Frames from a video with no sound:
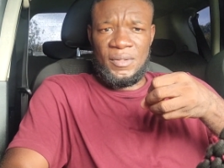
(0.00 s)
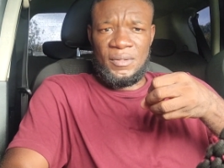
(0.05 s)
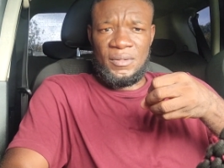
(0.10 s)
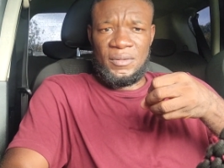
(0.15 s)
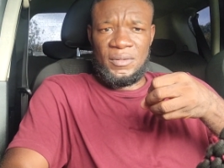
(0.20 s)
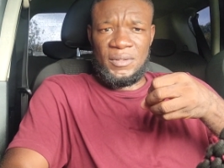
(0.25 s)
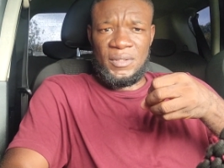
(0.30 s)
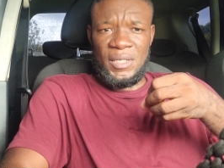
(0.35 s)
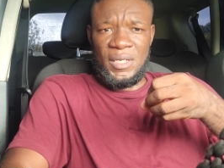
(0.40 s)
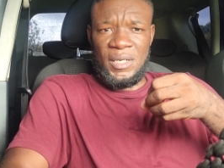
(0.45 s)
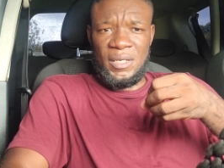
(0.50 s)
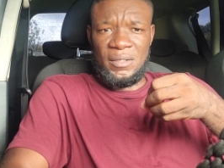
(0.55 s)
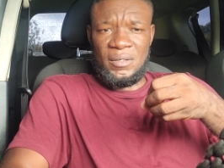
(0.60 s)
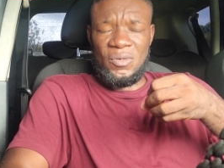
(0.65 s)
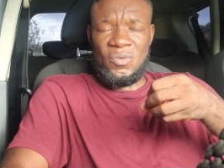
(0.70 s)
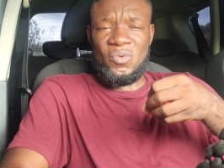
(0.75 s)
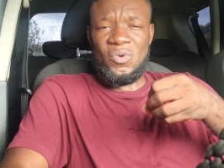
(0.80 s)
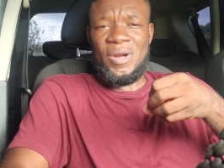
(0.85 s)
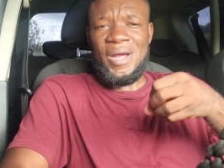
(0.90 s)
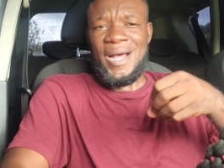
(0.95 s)
Zin,
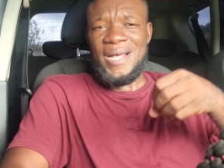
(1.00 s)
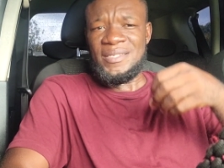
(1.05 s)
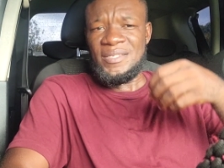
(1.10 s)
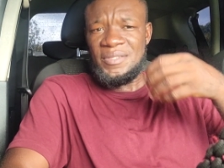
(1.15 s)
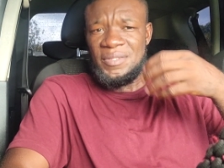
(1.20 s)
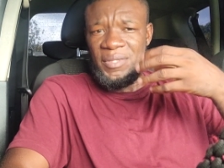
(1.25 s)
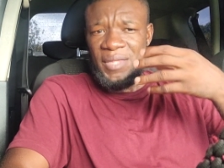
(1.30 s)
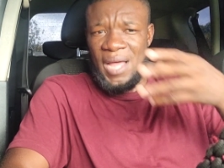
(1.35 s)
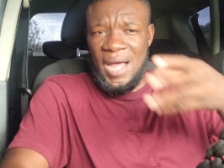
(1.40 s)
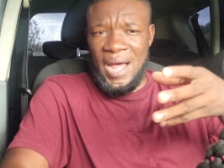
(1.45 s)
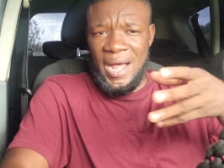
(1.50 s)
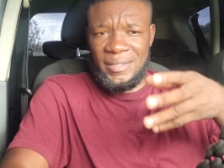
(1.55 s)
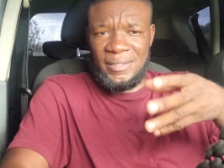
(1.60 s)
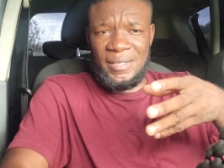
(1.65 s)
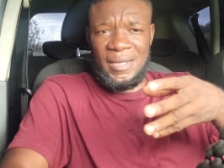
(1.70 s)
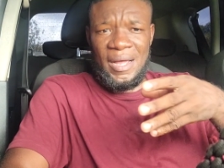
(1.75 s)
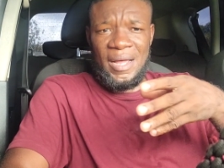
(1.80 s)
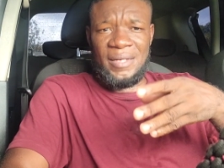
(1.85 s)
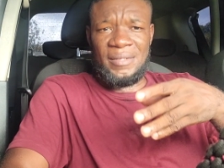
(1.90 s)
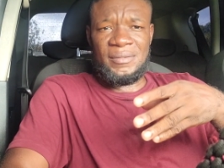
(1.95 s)
una's
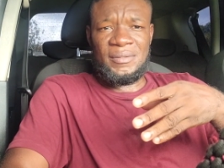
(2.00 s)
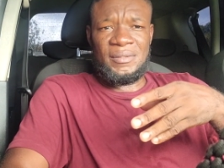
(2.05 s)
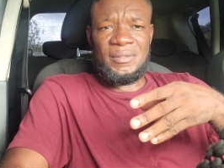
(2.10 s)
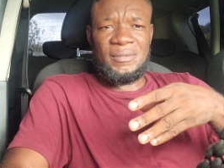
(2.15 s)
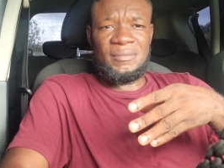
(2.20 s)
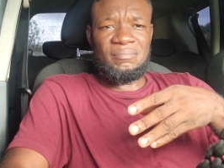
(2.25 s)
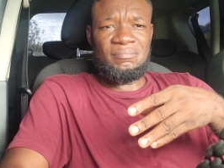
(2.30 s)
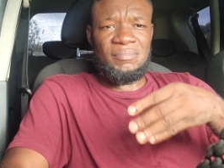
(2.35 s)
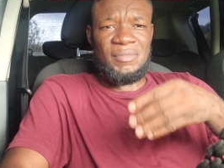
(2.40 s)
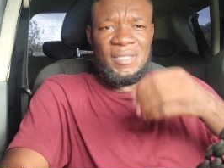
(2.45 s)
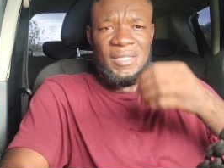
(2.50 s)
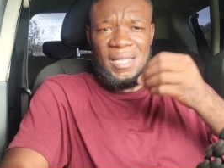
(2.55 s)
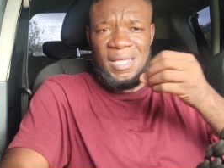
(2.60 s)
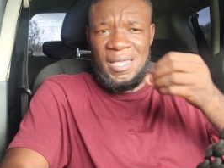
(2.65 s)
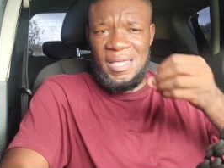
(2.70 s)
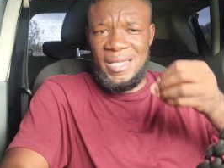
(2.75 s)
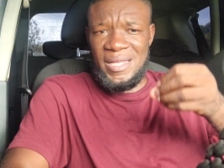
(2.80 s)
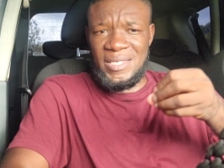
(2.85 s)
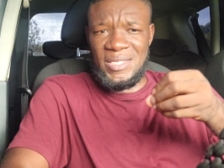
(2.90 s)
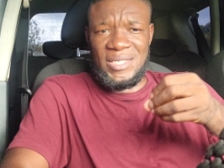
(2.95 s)
daughter,
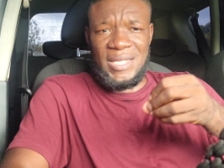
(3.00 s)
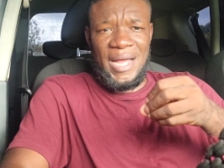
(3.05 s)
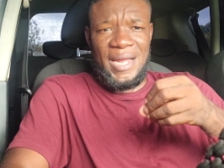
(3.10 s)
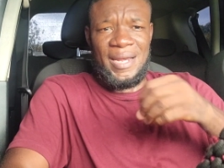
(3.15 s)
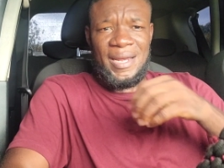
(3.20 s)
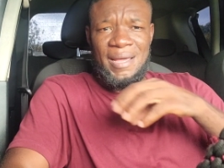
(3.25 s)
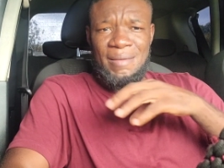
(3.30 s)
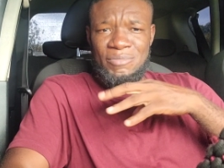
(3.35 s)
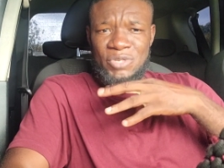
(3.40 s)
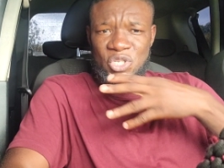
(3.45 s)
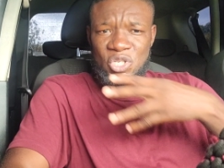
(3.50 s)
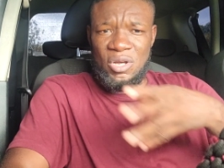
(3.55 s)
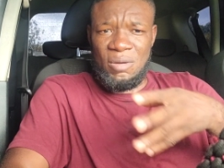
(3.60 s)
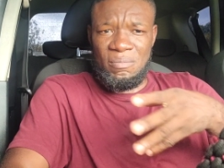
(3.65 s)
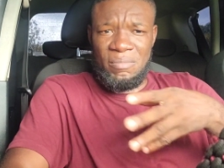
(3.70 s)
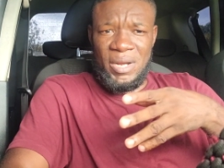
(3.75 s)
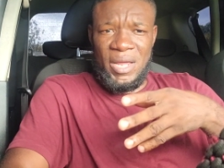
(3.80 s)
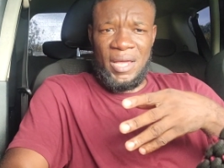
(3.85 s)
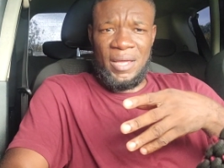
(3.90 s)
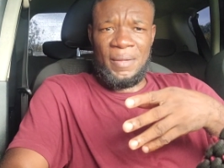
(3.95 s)
niece and them
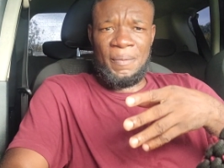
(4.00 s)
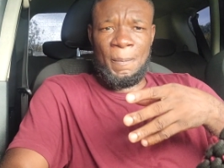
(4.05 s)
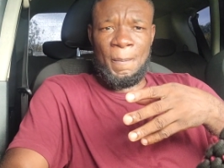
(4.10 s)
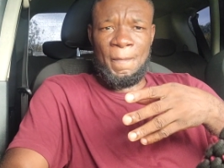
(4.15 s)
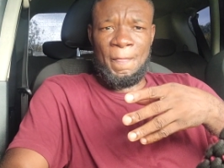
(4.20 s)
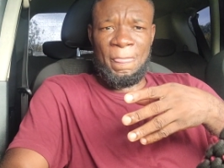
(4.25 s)
something there.